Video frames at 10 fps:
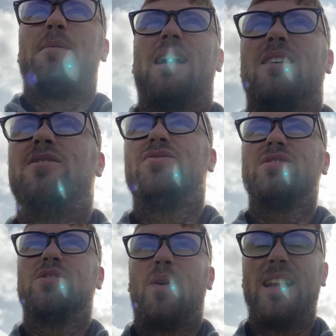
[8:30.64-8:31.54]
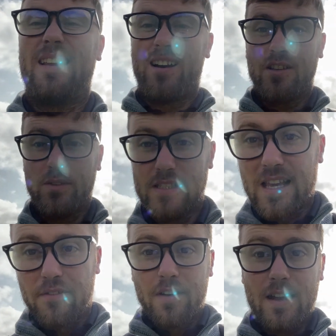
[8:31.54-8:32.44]
about 120 yards with a
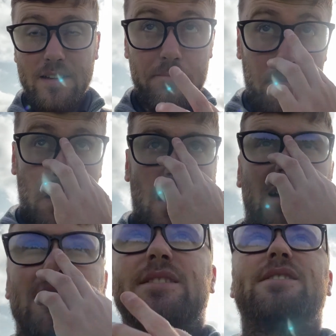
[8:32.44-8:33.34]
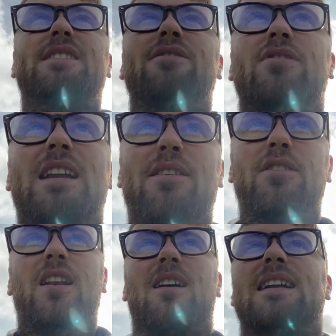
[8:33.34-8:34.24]
7-iron. Didn't really have a
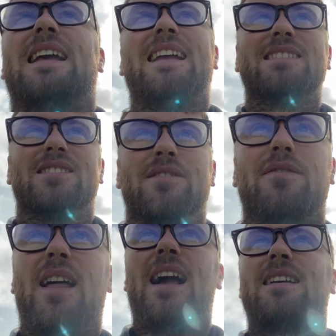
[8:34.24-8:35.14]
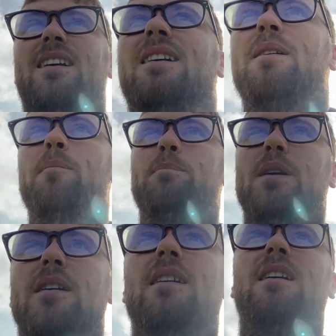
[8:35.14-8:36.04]
line into the flag,
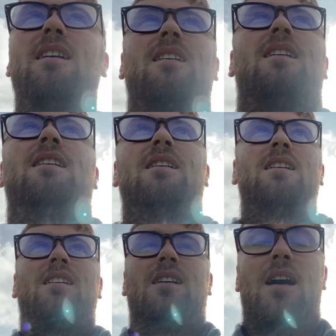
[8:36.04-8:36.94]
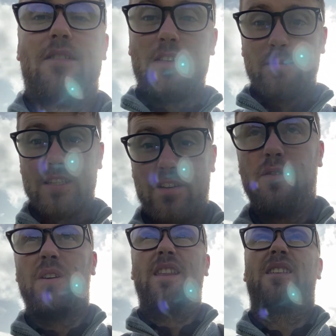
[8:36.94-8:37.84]
but I've left myself with